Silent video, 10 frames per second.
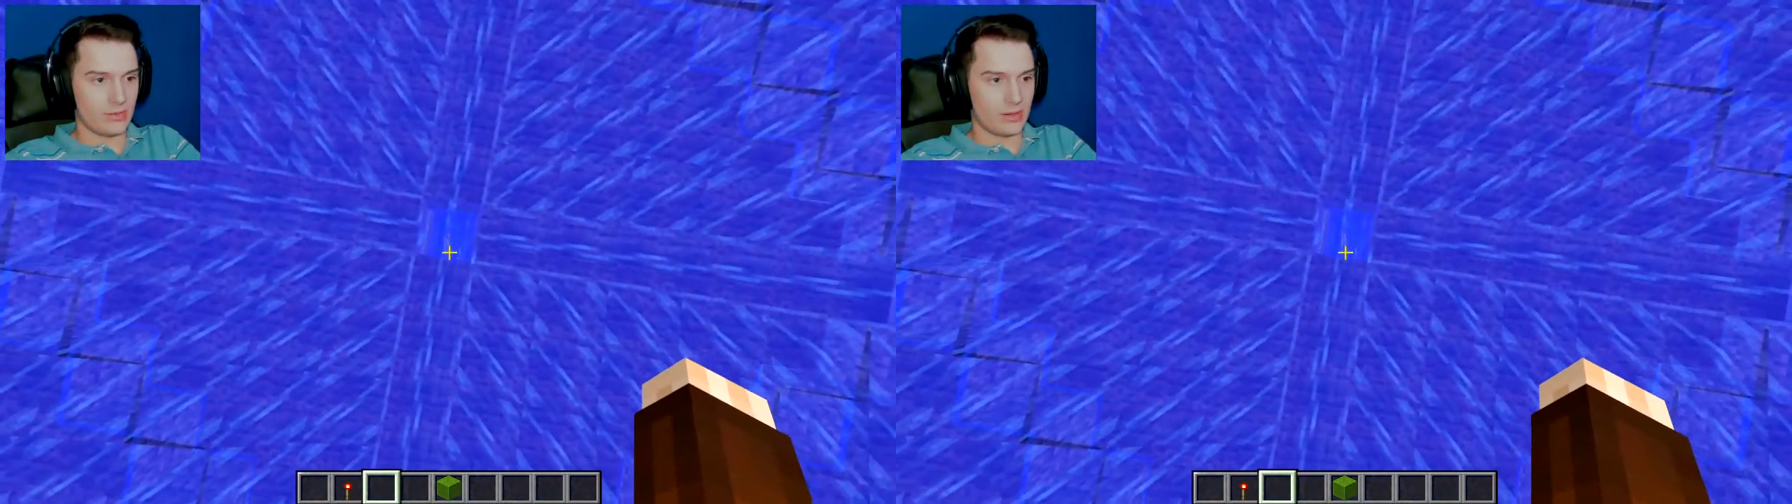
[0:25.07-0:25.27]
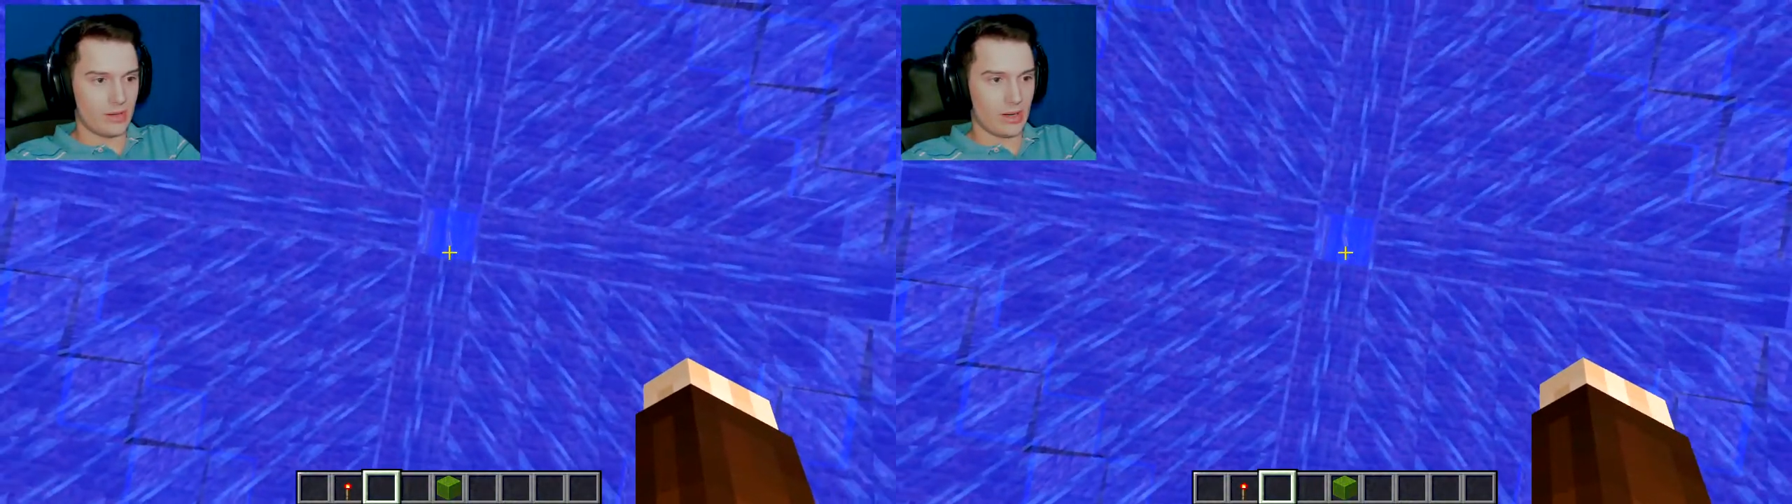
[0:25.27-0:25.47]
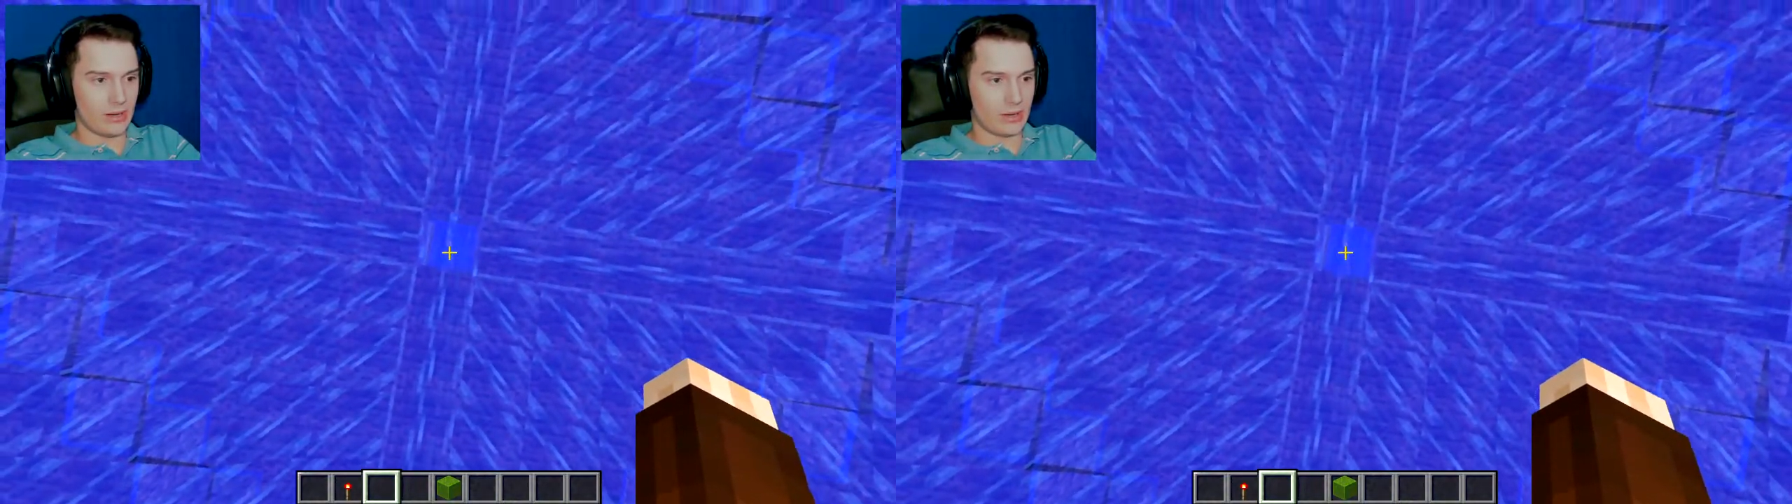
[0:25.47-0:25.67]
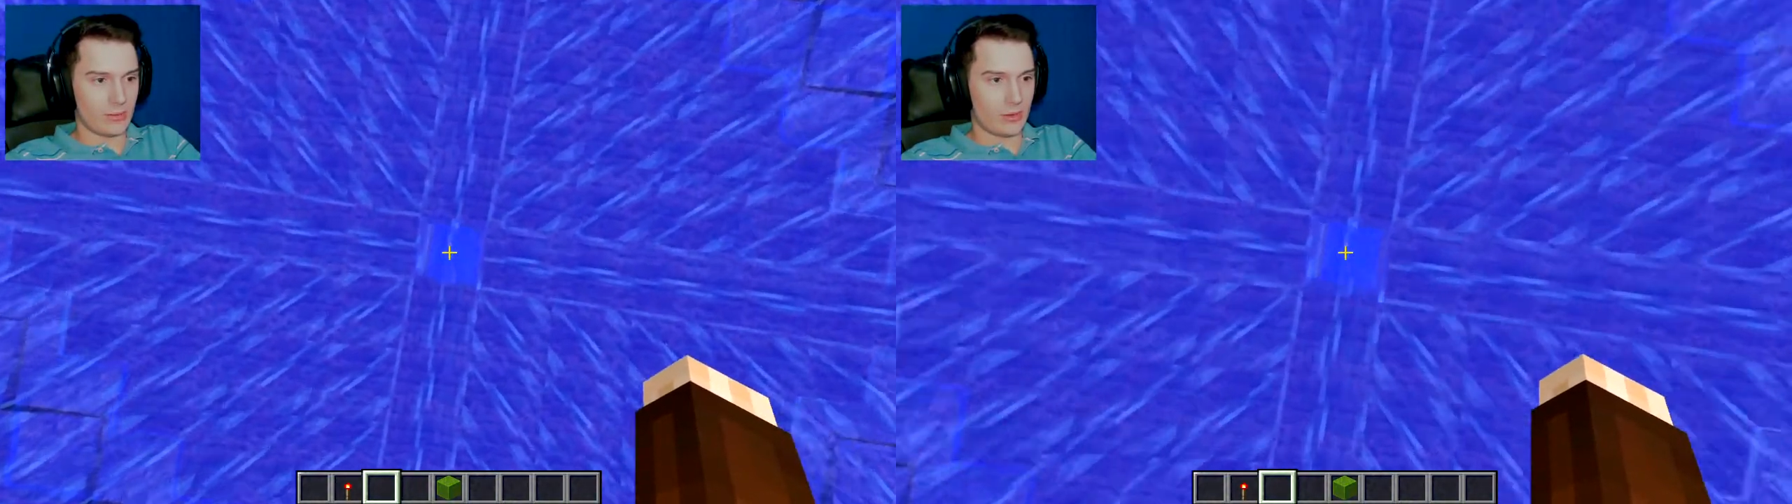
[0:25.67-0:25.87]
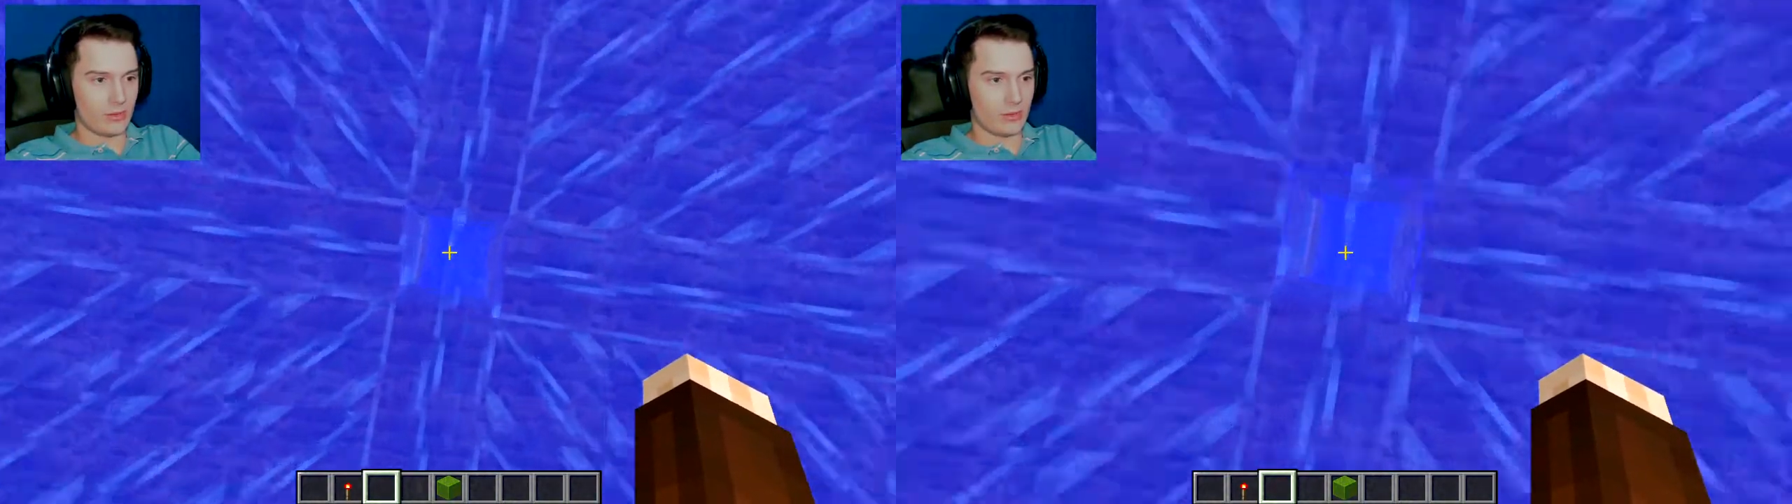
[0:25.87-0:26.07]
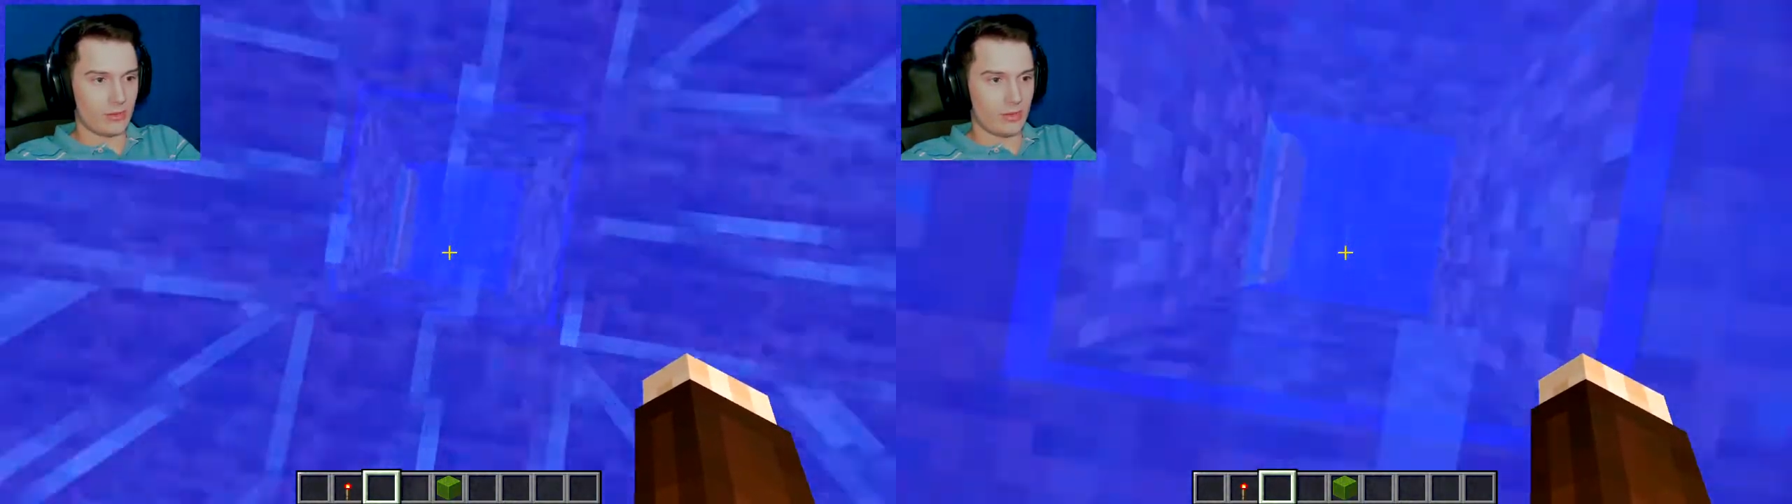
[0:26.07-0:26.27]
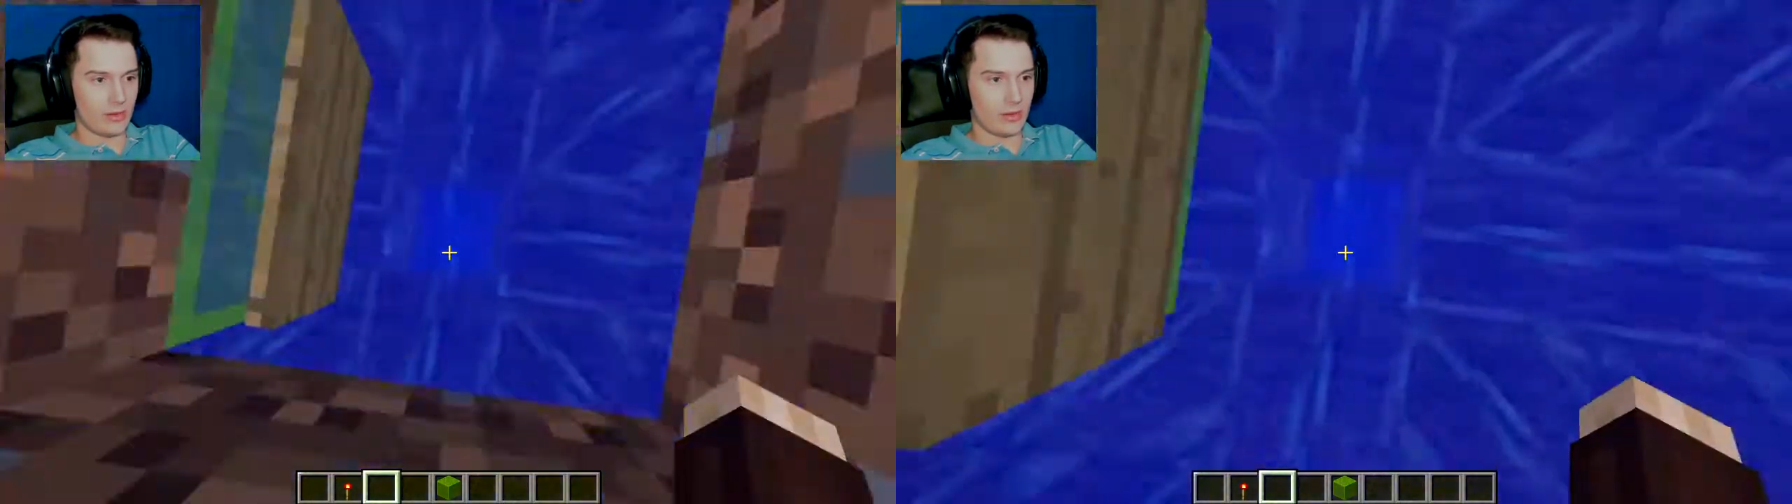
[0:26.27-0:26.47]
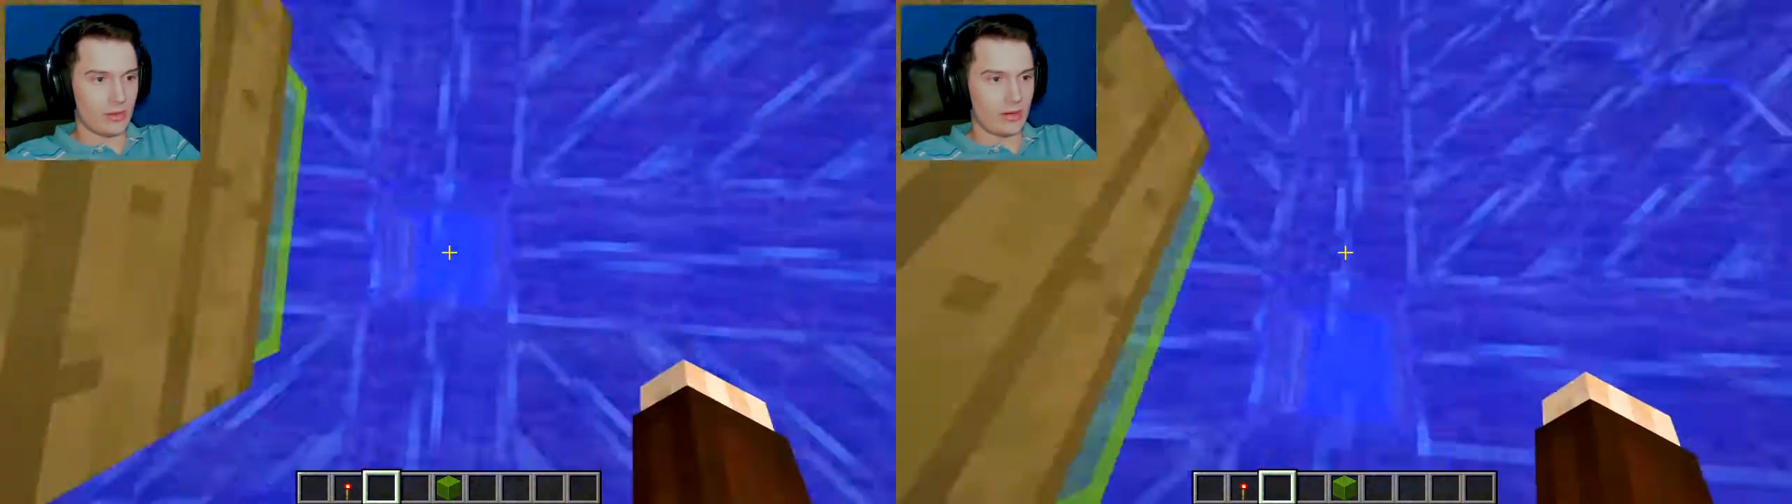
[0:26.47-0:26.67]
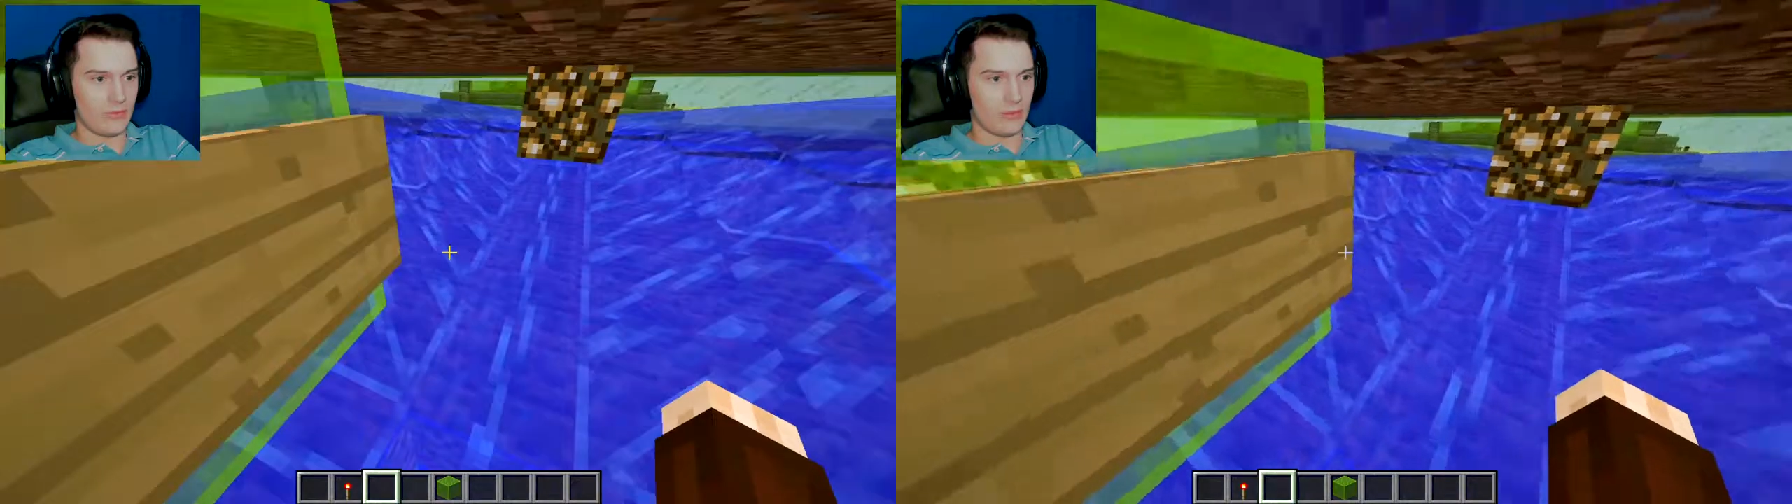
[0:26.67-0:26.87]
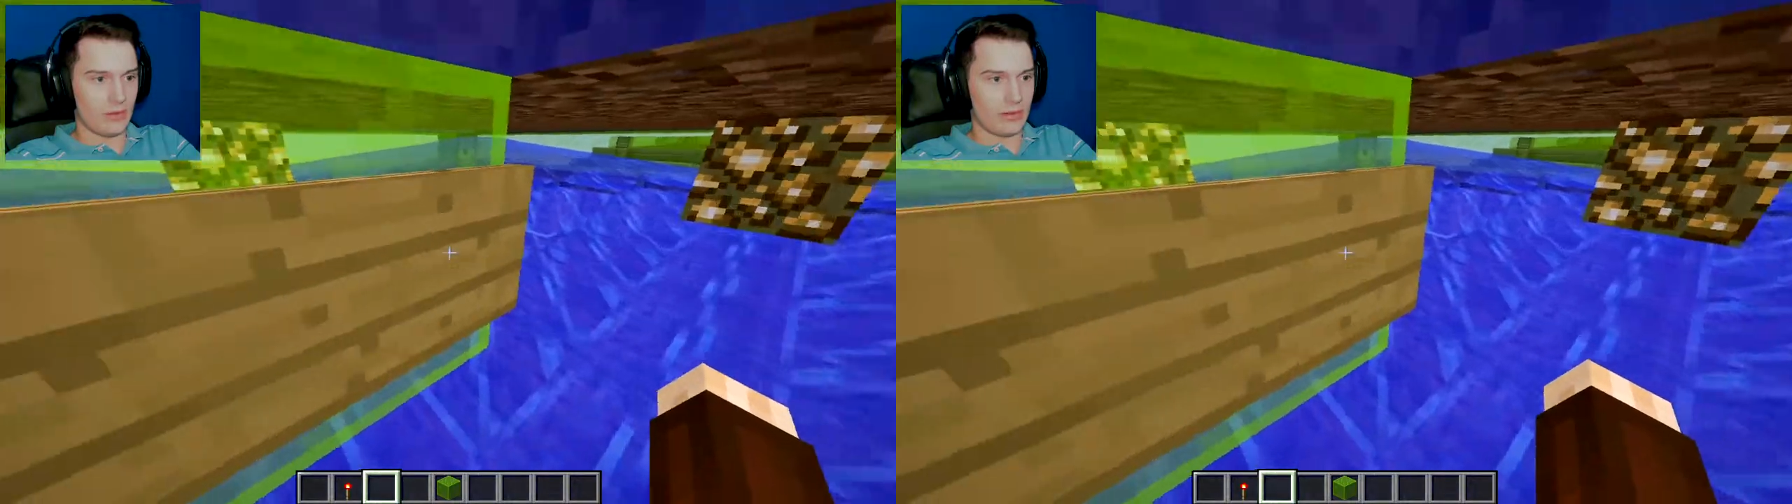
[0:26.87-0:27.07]
to collect them all. Now
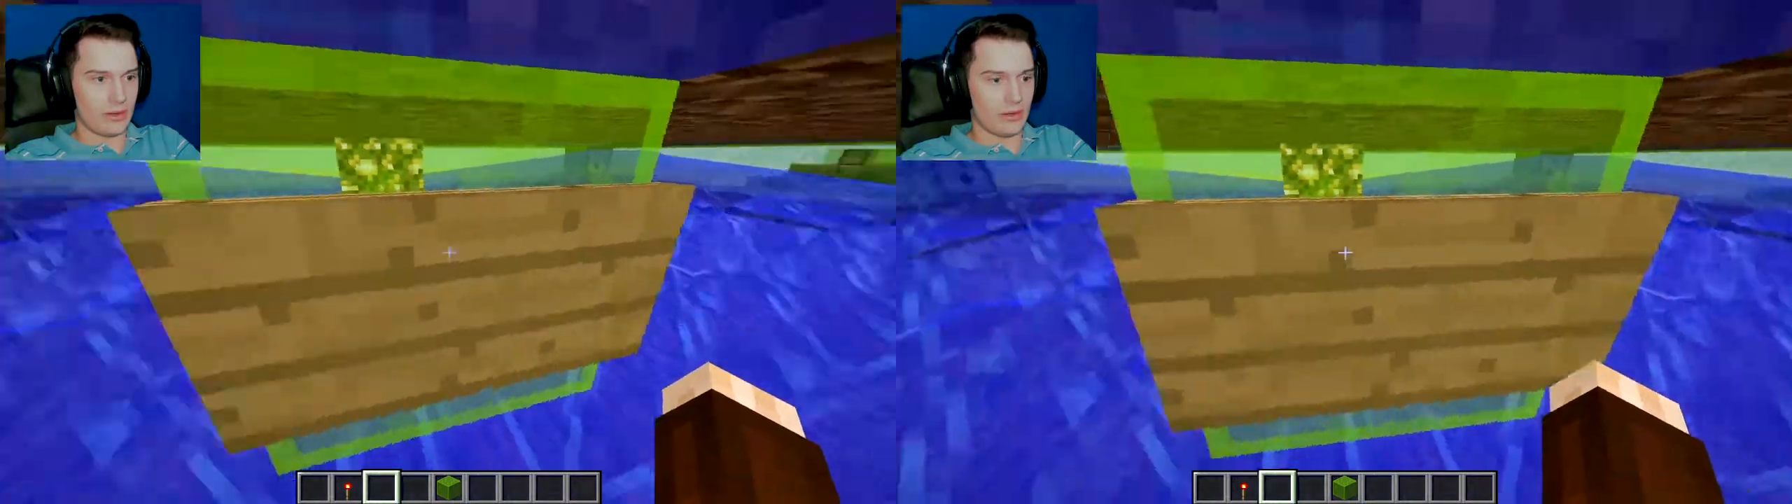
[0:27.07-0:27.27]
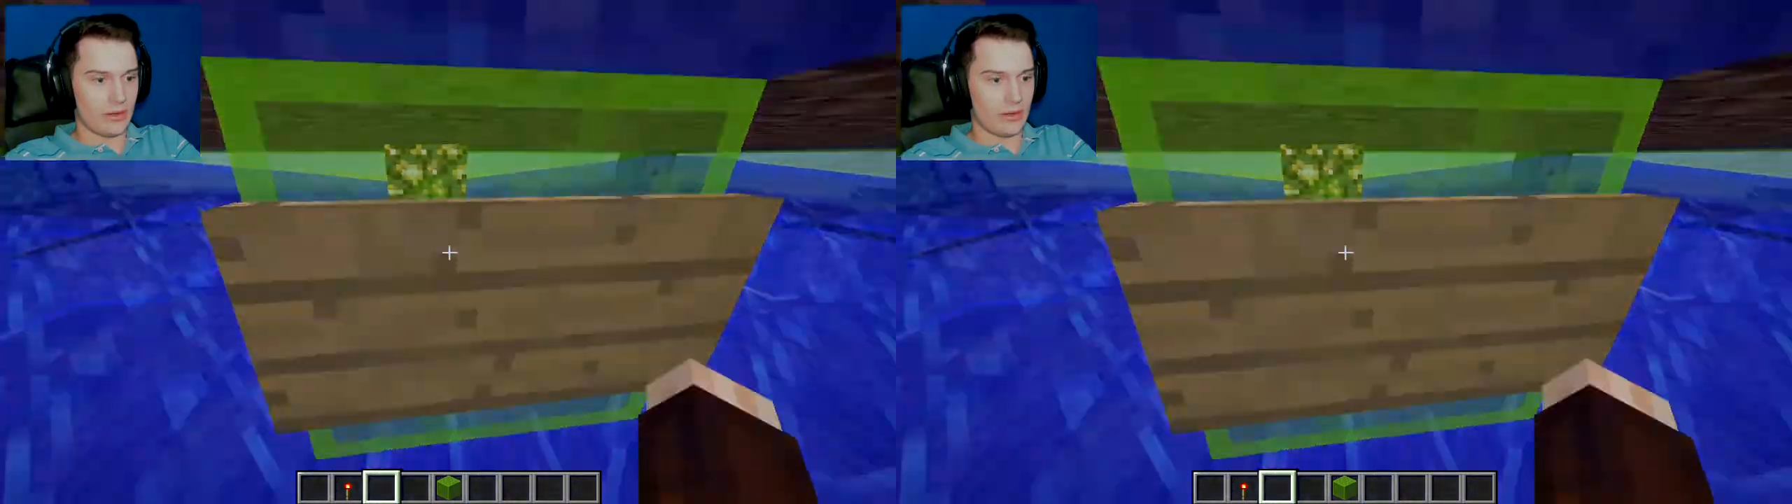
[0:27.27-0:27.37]
if you look down